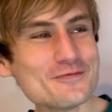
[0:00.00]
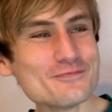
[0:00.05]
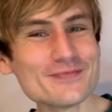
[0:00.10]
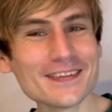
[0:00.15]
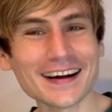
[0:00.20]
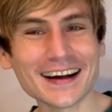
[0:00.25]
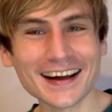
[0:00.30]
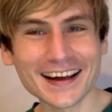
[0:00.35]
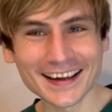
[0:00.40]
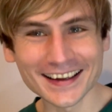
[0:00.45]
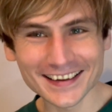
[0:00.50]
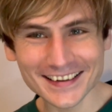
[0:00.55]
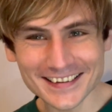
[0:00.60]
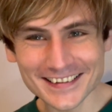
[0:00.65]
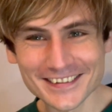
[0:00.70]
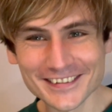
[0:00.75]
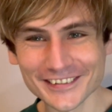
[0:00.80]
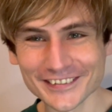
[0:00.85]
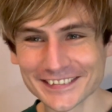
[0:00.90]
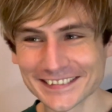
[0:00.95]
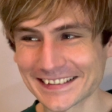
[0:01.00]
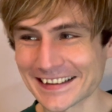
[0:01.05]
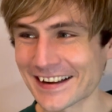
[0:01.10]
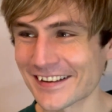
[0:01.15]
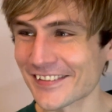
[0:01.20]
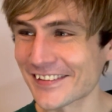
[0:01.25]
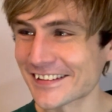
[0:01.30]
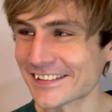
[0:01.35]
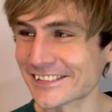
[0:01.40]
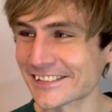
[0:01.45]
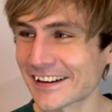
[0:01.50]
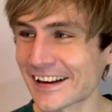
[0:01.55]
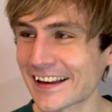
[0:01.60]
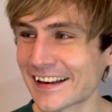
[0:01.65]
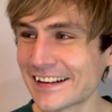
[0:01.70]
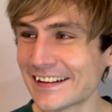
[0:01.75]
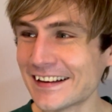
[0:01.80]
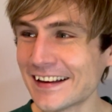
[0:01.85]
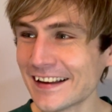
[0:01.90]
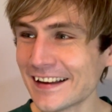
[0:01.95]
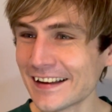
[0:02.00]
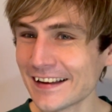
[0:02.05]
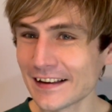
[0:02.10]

but I called down the train,